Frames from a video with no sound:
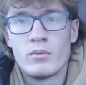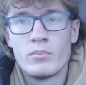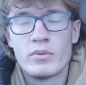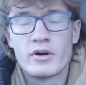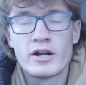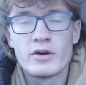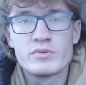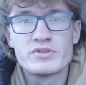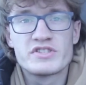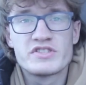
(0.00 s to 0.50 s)

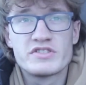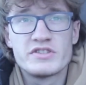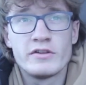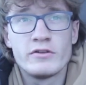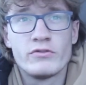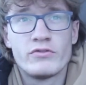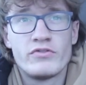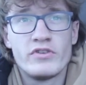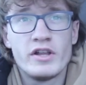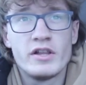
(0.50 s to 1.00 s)
but I was
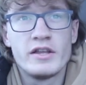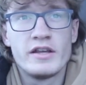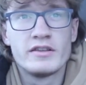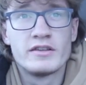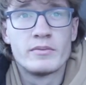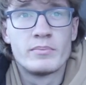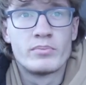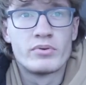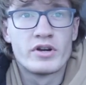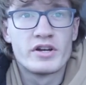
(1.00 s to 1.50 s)
still feeling
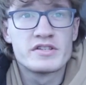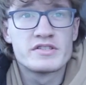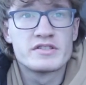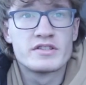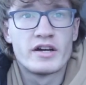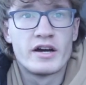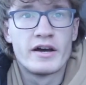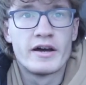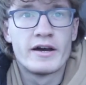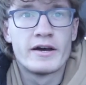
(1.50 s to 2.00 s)

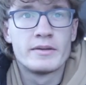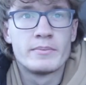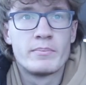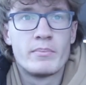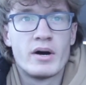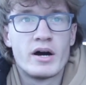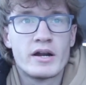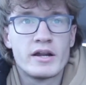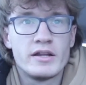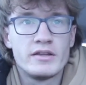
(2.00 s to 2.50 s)
depressed. I had
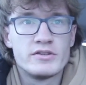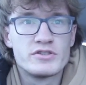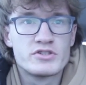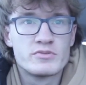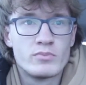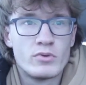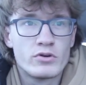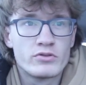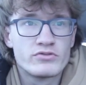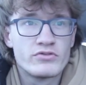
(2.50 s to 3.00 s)
body
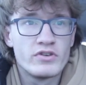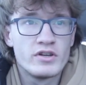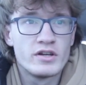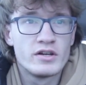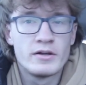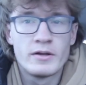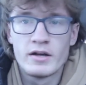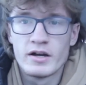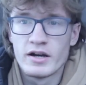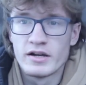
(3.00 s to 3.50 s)

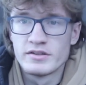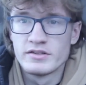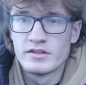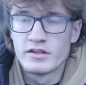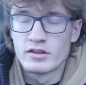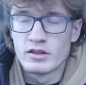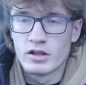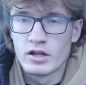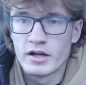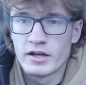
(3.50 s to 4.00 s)
dysmorphia. I
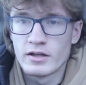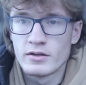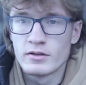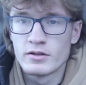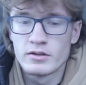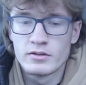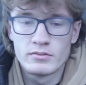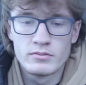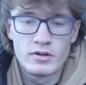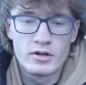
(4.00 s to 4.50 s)
didn't like
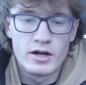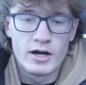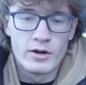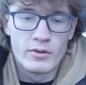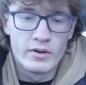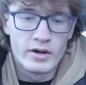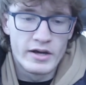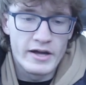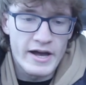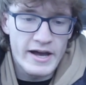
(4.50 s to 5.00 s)

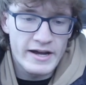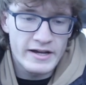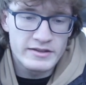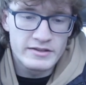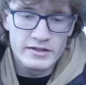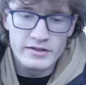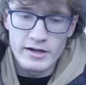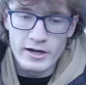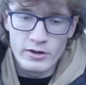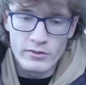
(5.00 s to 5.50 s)
how I
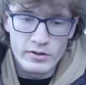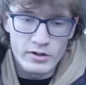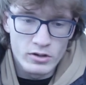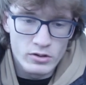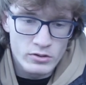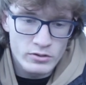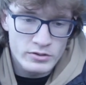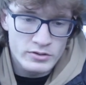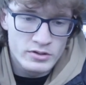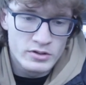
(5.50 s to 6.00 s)
acted, how I
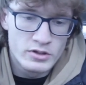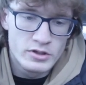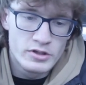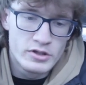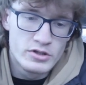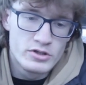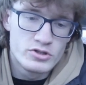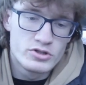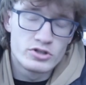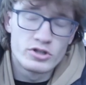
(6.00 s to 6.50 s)
looked.
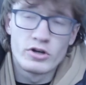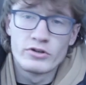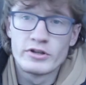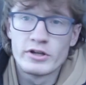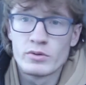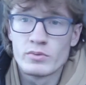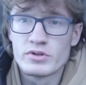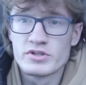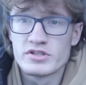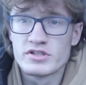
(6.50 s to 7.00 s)
So
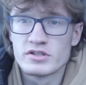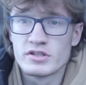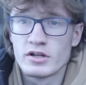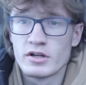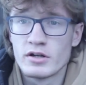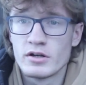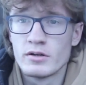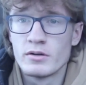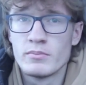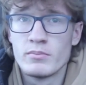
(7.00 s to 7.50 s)
there was
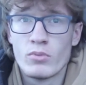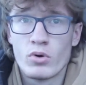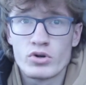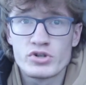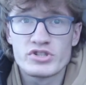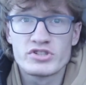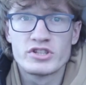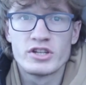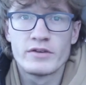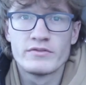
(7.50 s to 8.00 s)

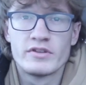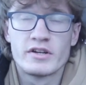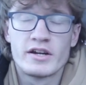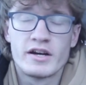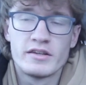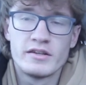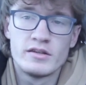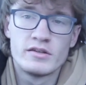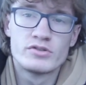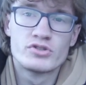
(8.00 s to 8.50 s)
more stuff that
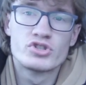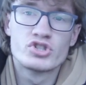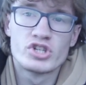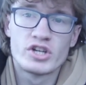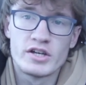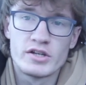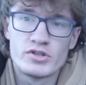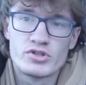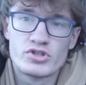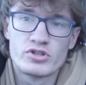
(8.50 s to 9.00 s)
I needed to
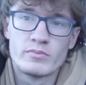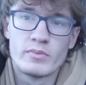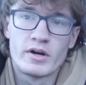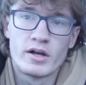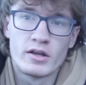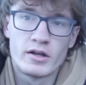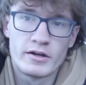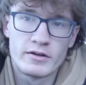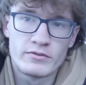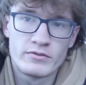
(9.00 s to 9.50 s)
change in
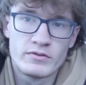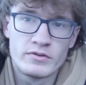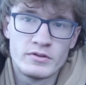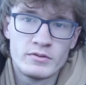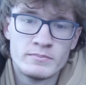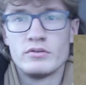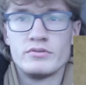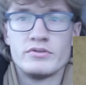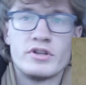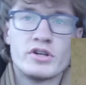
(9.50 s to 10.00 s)
my life.
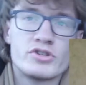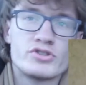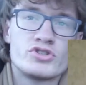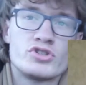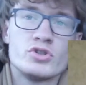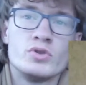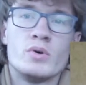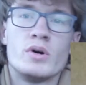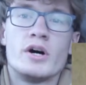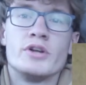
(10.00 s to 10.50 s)
There's
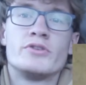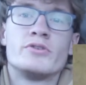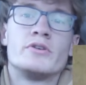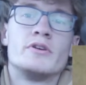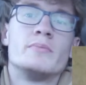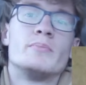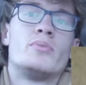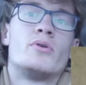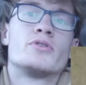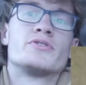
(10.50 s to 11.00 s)
two other
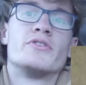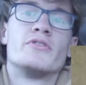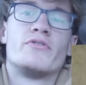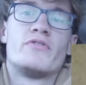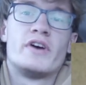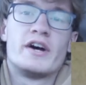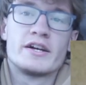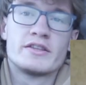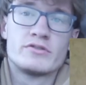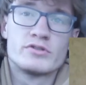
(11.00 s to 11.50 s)
important
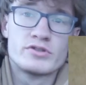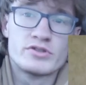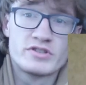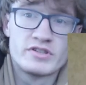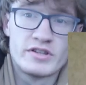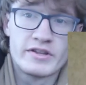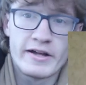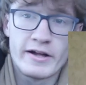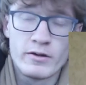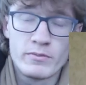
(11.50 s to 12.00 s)
factors
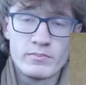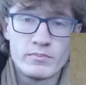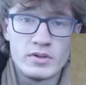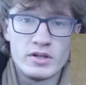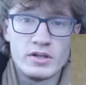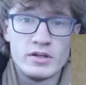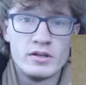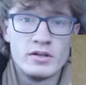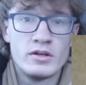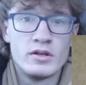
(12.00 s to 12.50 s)
that helped
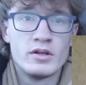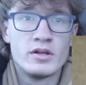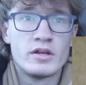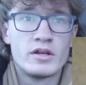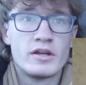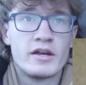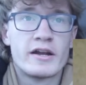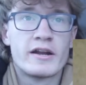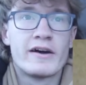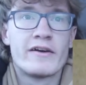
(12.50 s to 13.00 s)
me
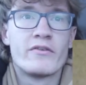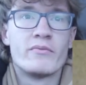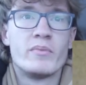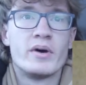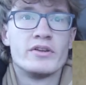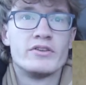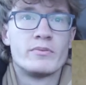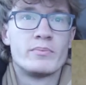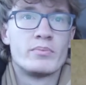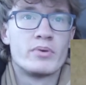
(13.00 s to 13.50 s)
get out of
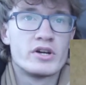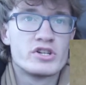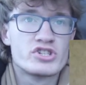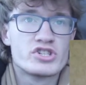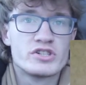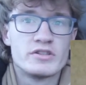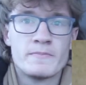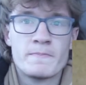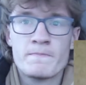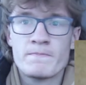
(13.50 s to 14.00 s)
my
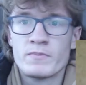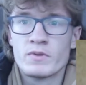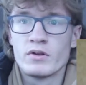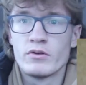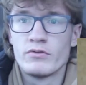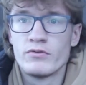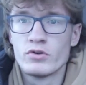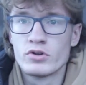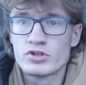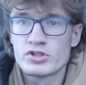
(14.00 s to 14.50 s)
depression.
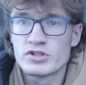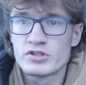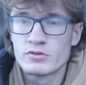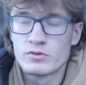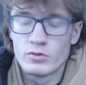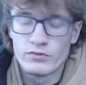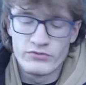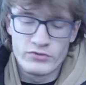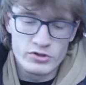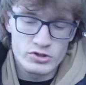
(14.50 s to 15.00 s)

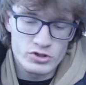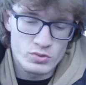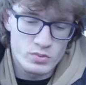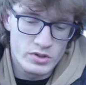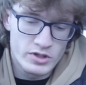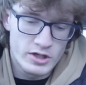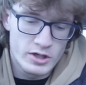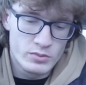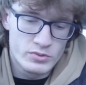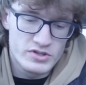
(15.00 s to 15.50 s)
First
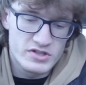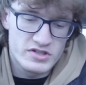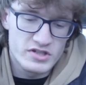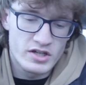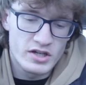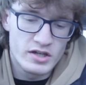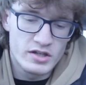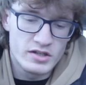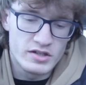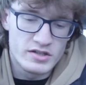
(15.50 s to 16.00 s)
one I would
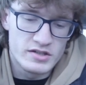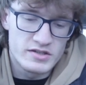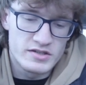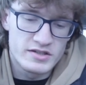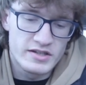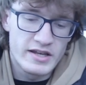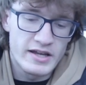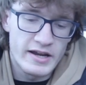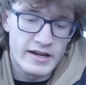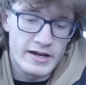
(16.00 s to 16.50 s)
say
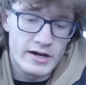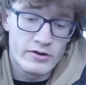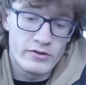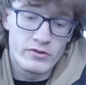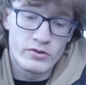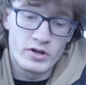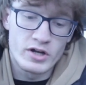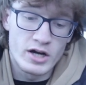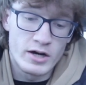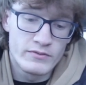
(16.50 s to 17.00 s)
is getting out of
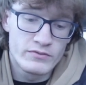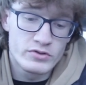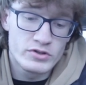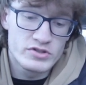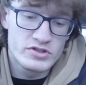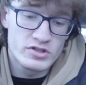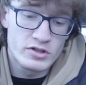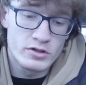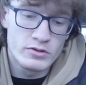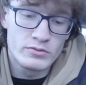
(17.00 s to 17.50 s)
your
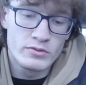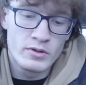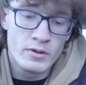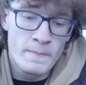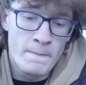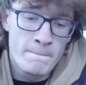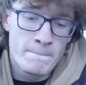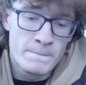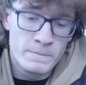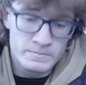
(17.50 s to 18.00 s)
comfort zone.
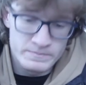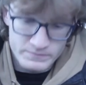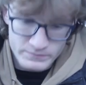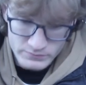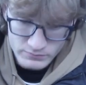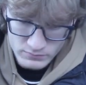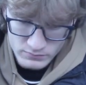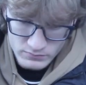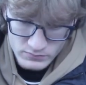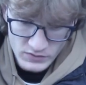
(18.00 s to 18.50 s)

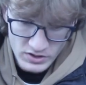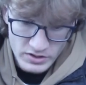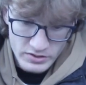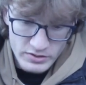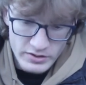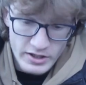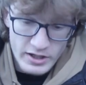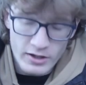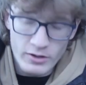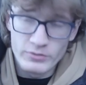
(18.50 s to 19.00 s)

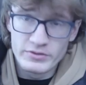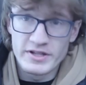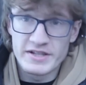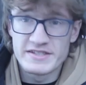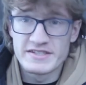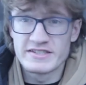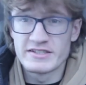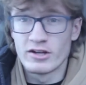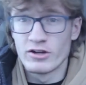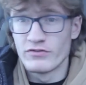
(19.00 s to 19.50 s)
Now
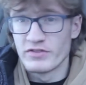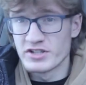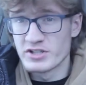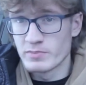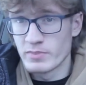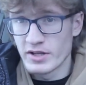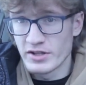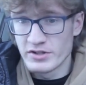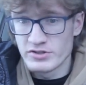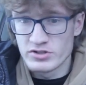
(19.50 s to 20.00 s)
that's
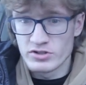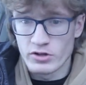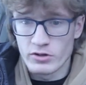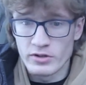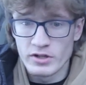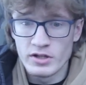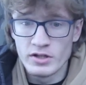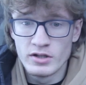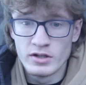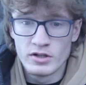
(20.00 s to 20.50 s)

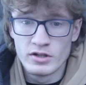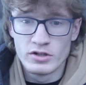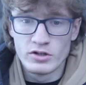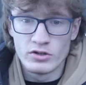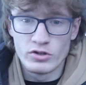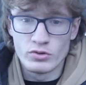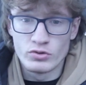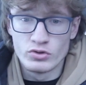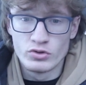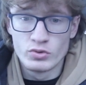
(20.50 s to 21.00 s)
self-explanatory.
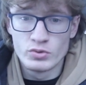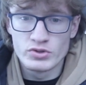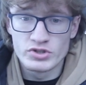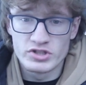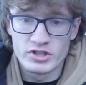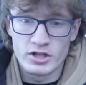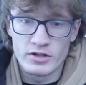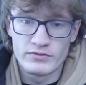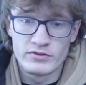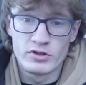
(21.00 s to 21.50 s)
You do
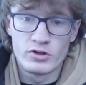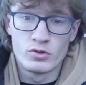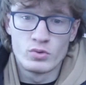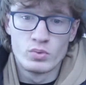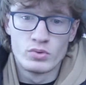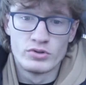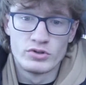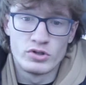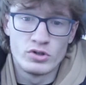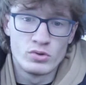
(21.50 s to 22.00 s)
stuff that you
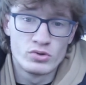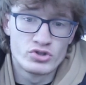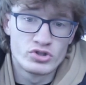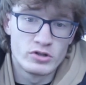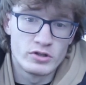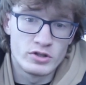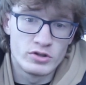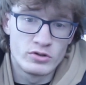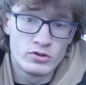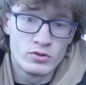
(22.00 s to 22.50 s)
wouldn't
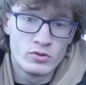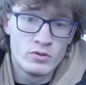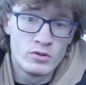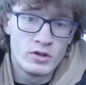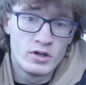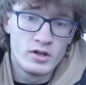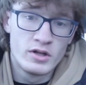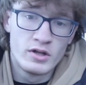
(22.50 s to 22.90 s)
usually do.